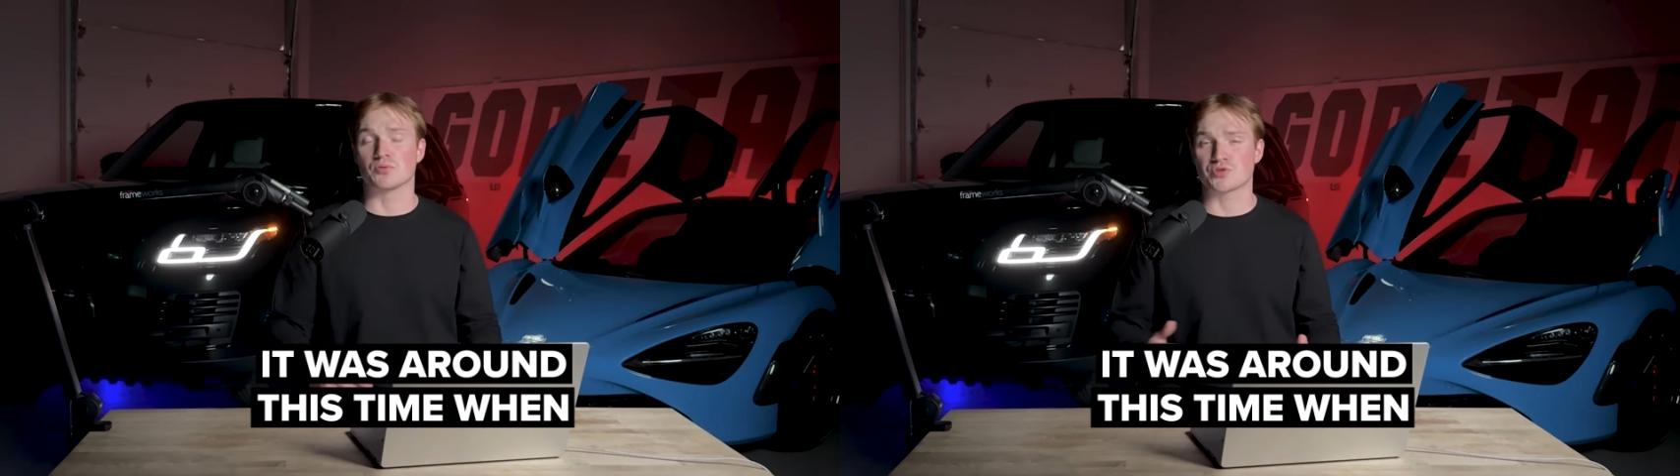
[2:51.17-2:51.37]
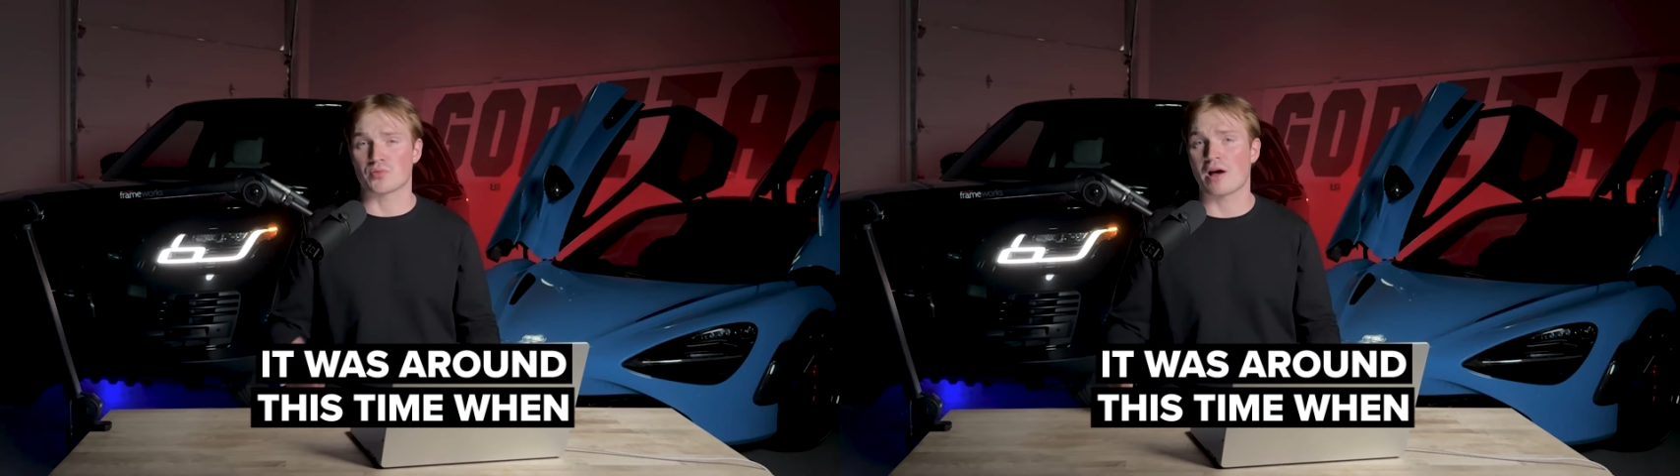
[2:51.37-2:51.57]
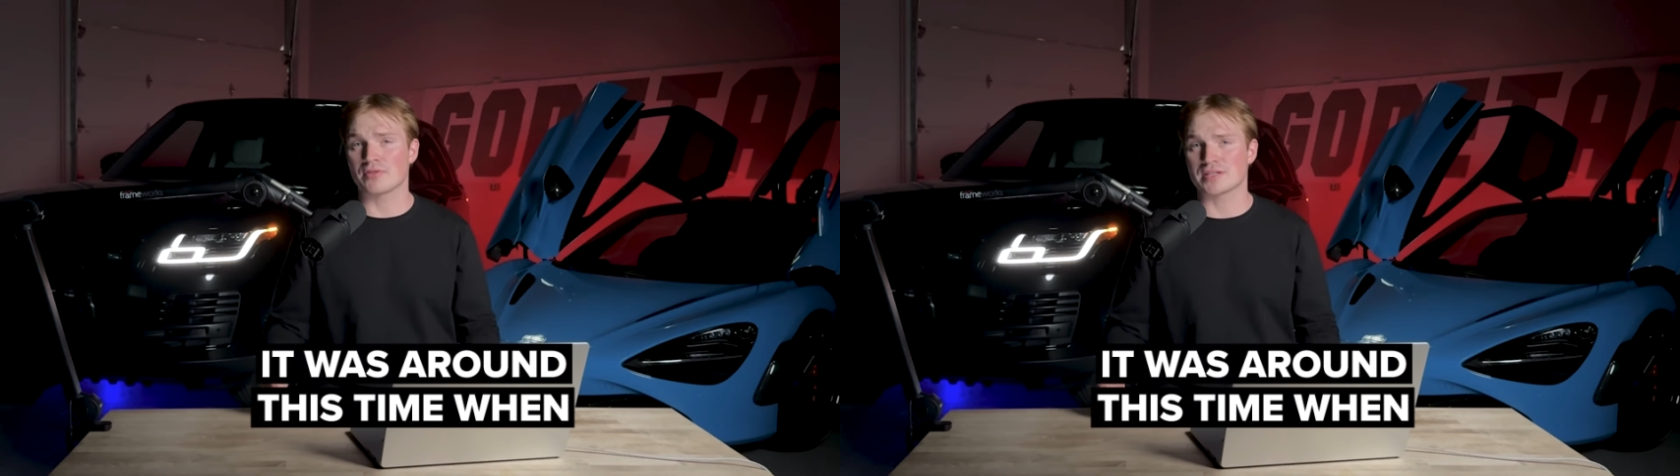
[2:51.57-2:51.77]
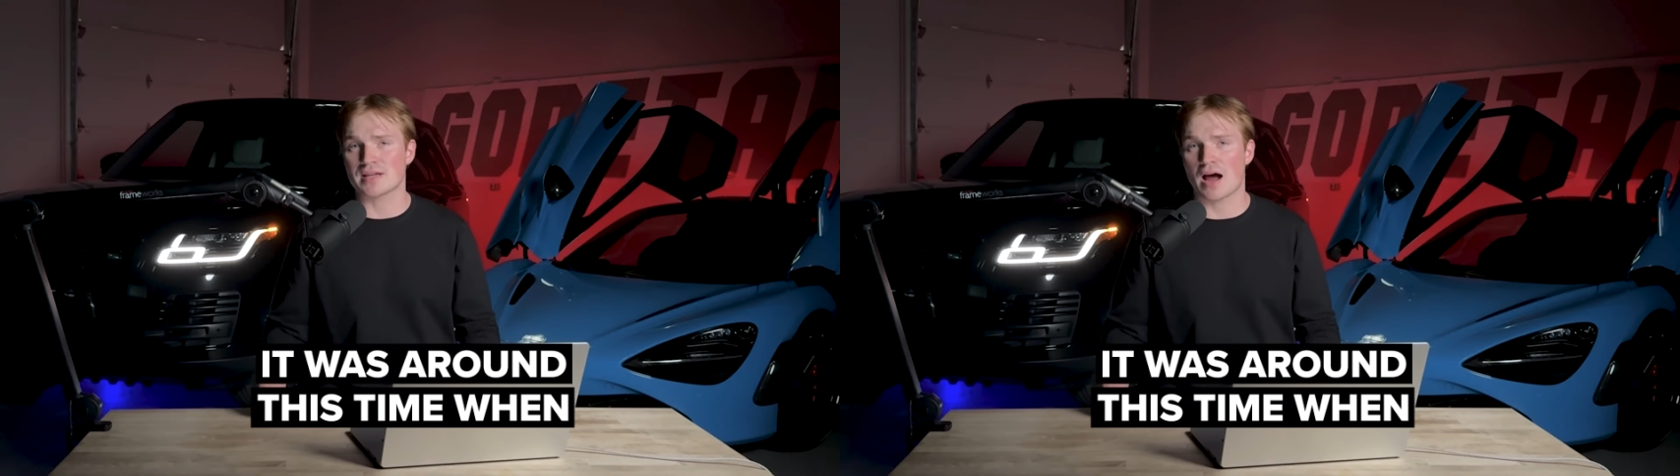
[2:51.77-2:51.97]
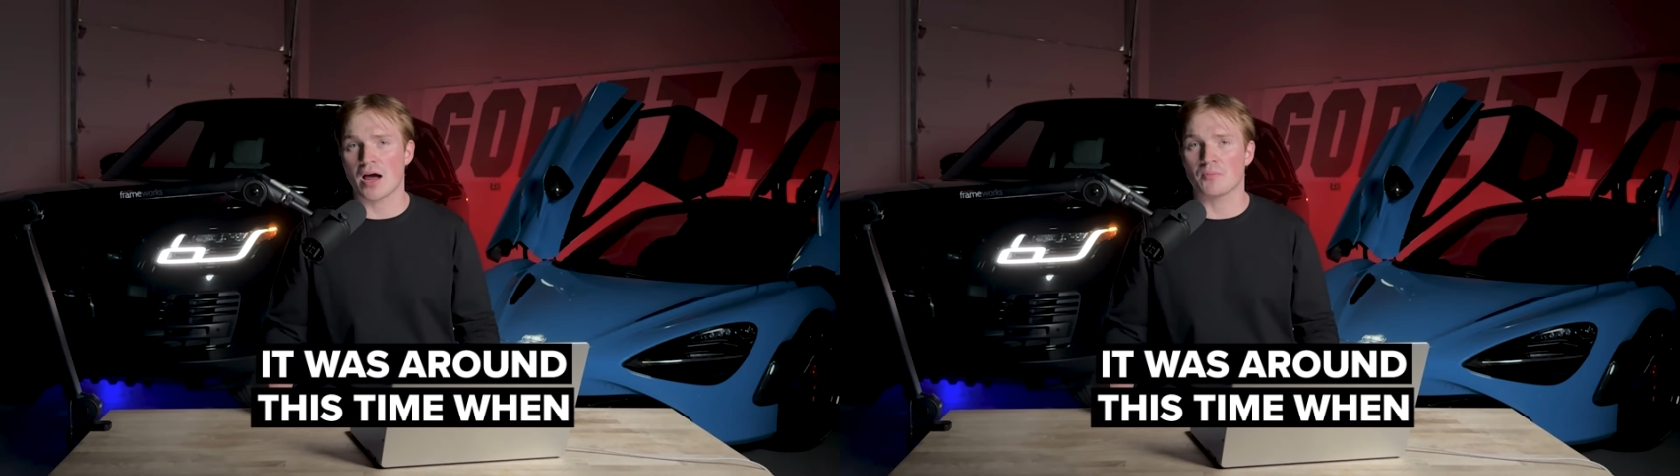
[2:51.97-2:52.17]
it was around this
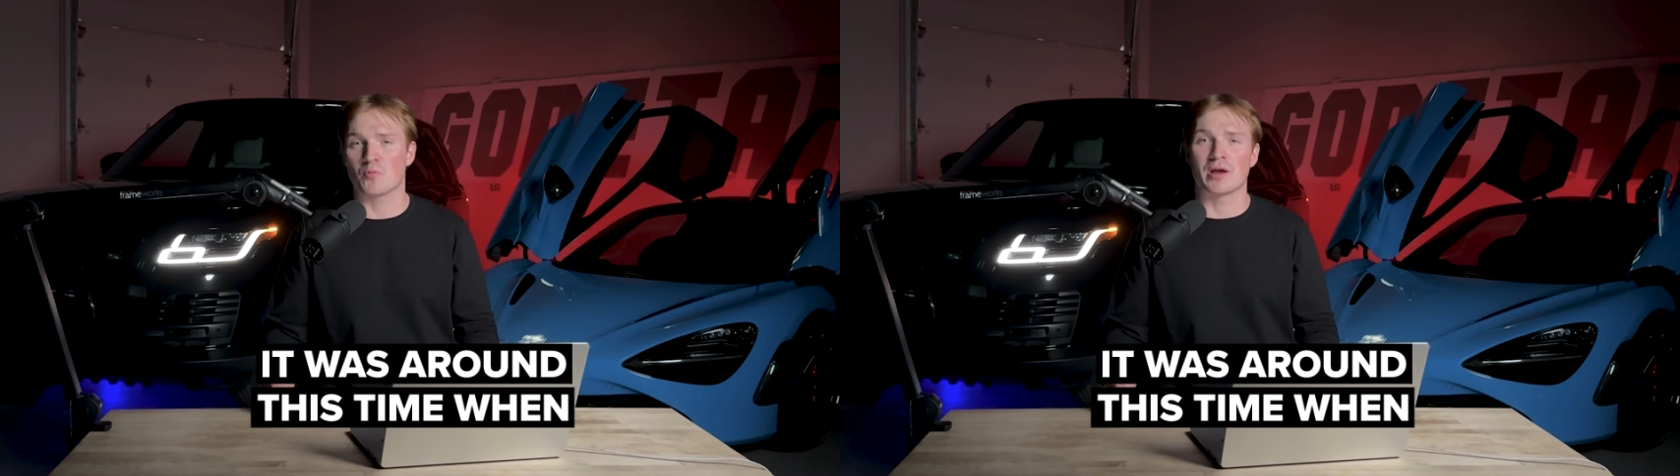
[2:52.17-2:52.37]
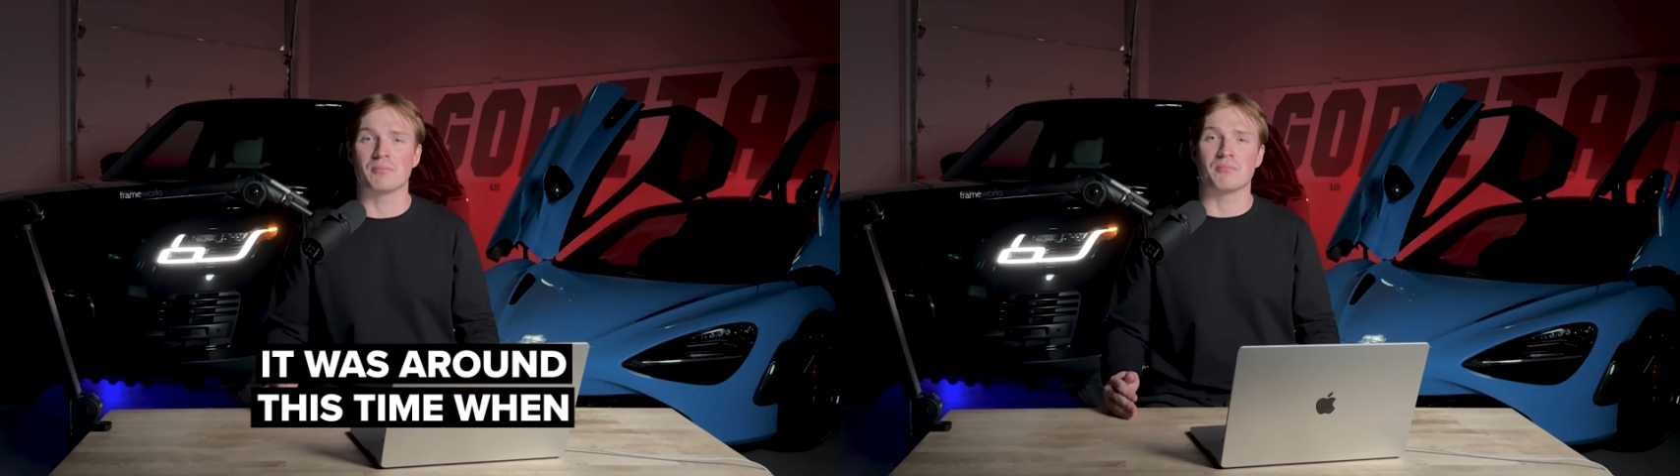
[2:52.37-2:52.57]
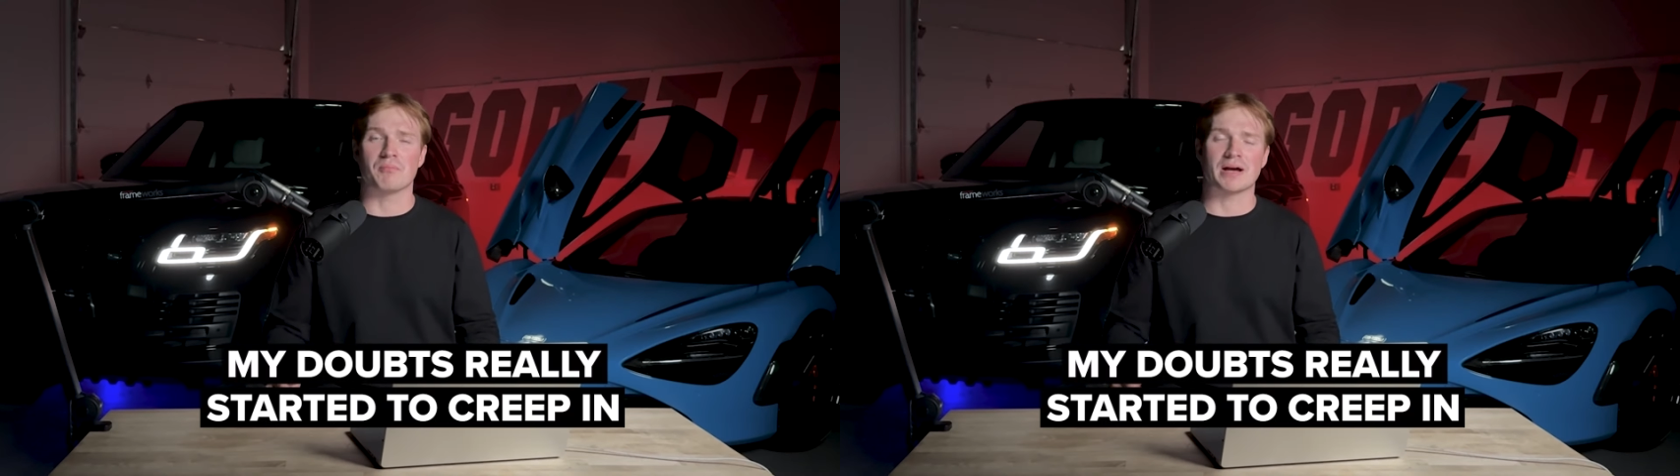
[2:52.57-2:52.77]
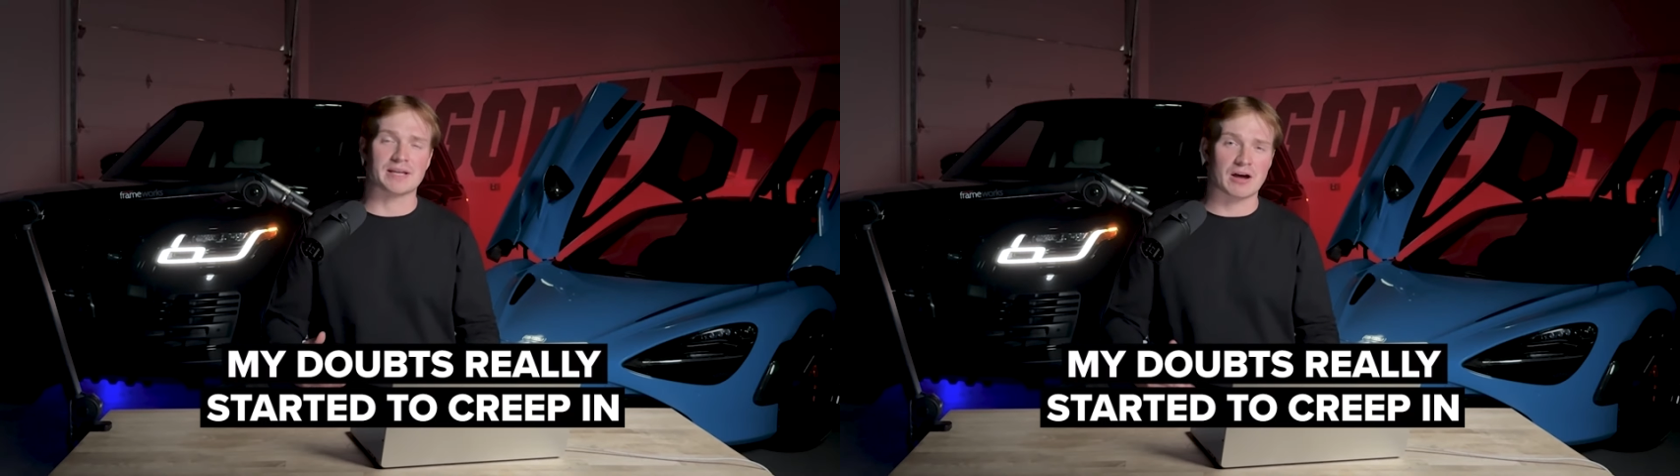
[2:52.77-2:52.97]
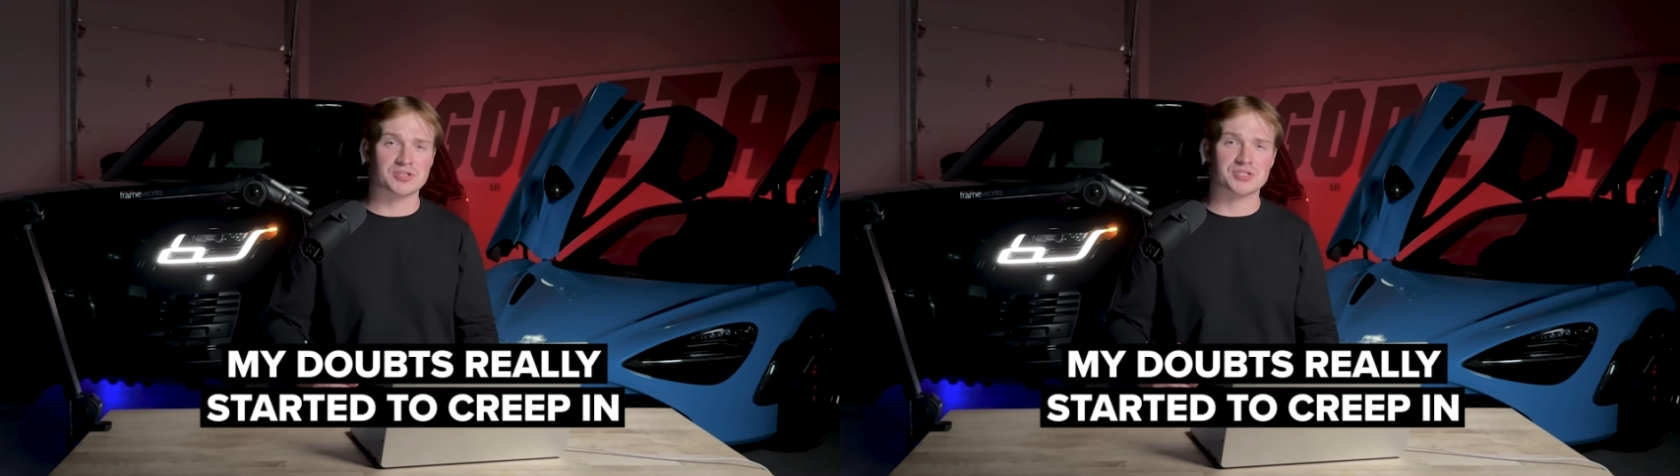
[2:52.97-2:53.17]
time when my
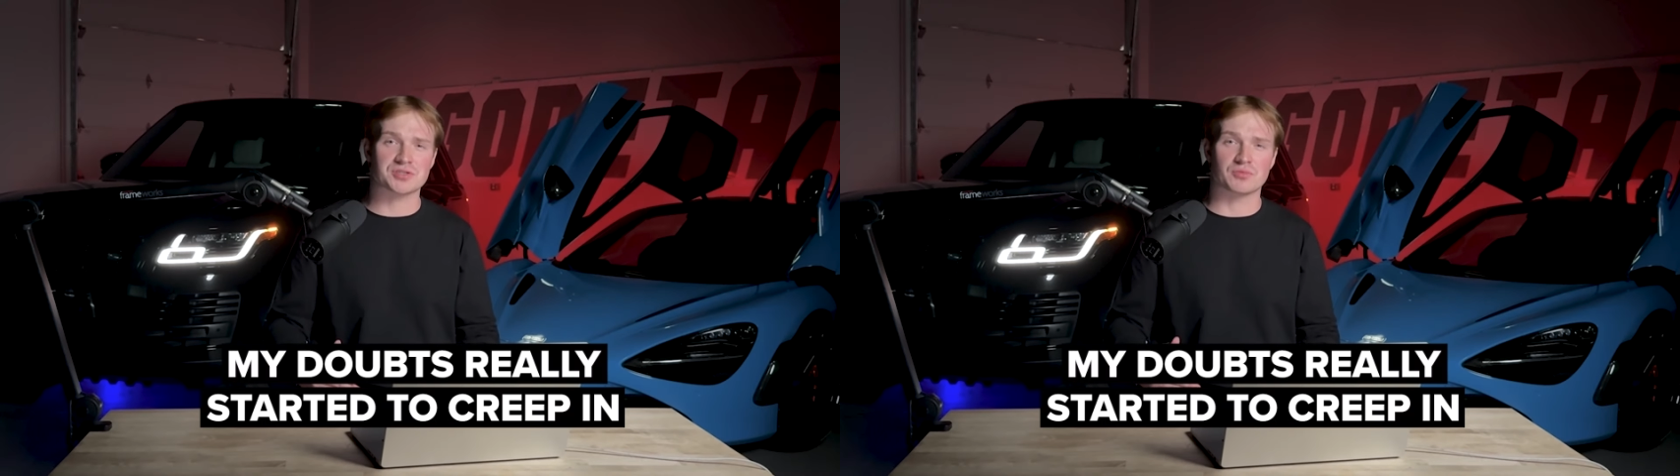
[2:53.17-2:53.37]
doubts